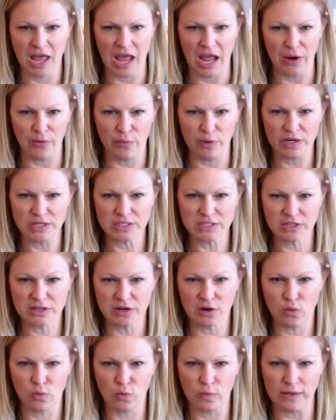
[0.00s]
And we're just going
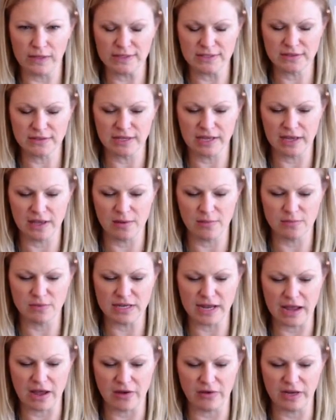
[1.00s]
to weasel him
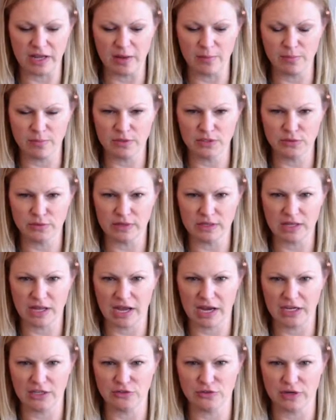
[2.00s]
down in between the
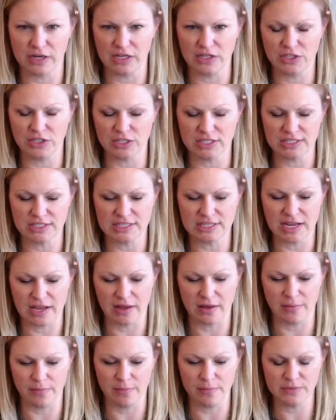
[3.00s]
hydrangea
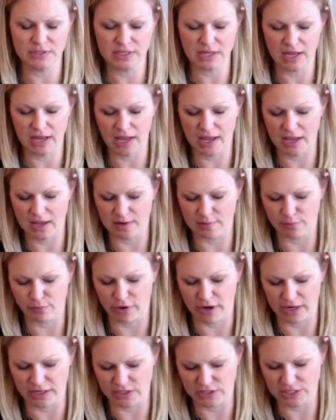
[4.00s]
stems and
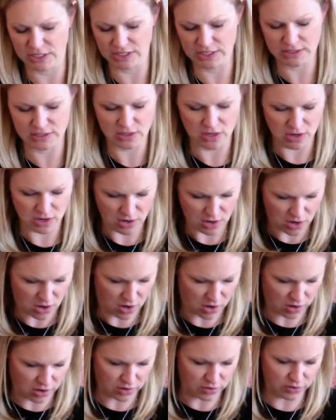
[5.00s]
branches
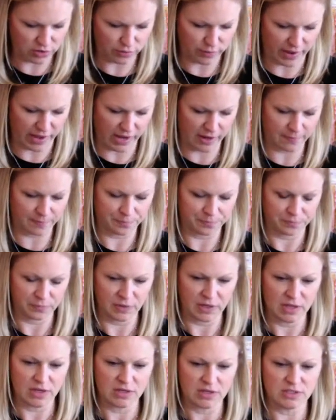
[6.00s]
all the way.
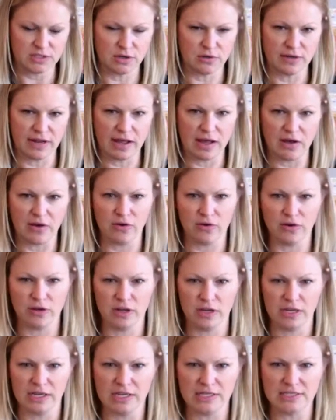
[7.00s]
So now
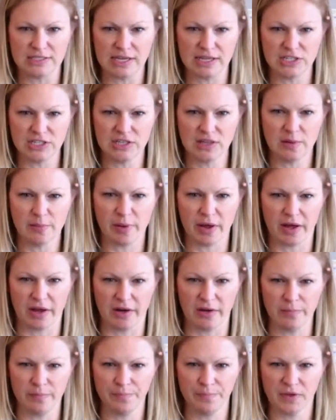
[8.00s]
he's touching the
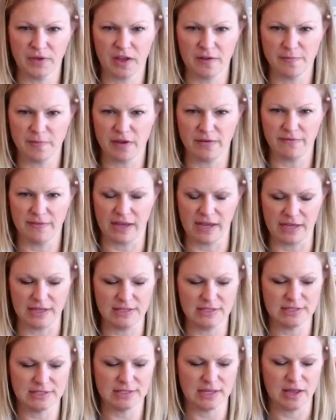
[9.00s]
bottom of my
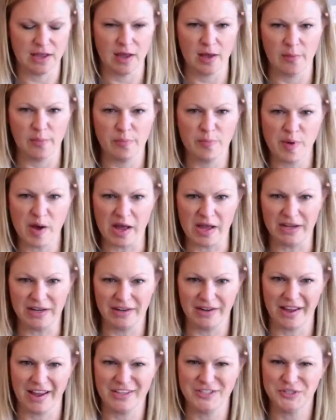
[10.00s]
vase,
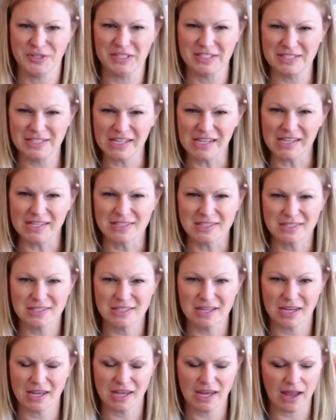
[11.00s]
but as you can see, he's
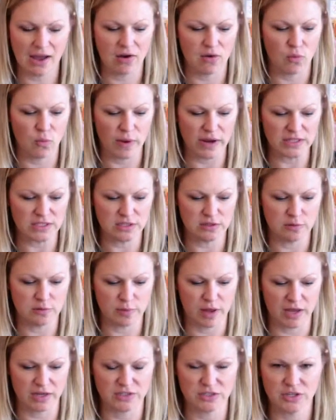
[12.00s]
sticking out way too
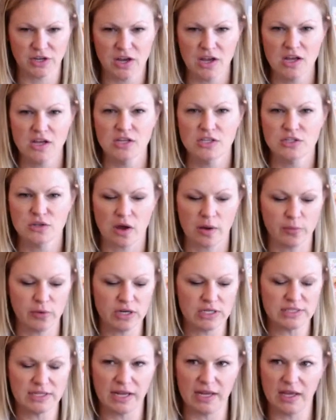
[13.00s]
much. So I'm
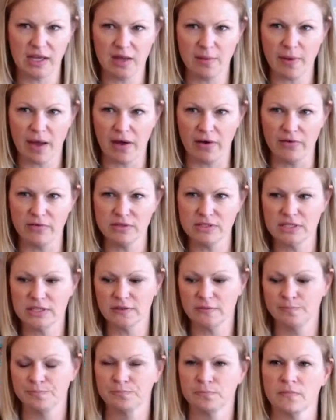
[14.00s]
going to take him out,
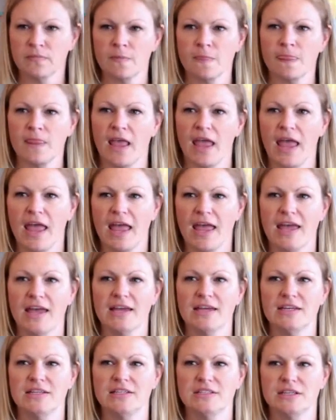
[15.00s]

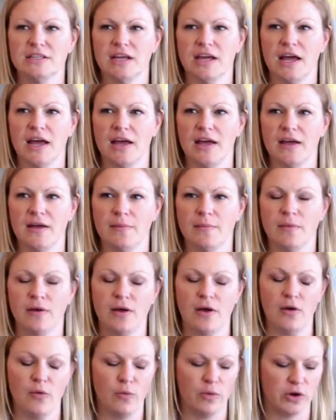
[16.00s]
and
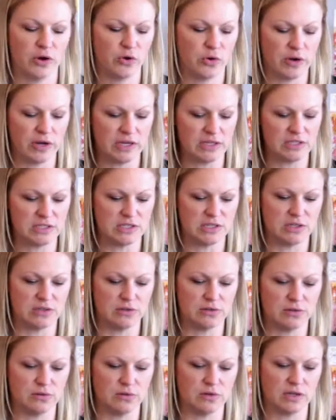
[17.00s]
we're going
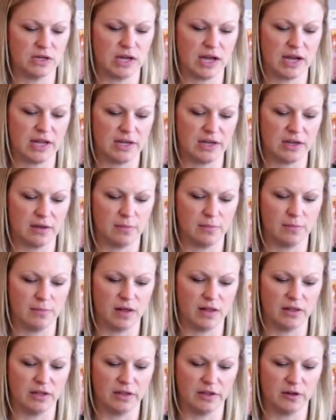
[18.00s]
to cut him
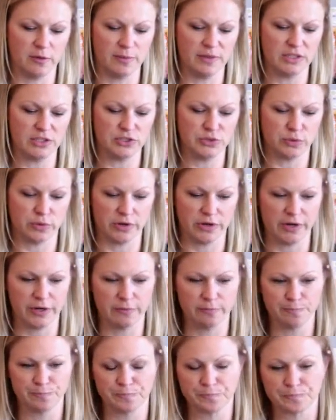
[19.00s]
a little bit
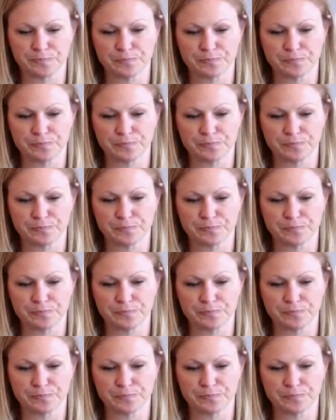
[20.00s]
shorter.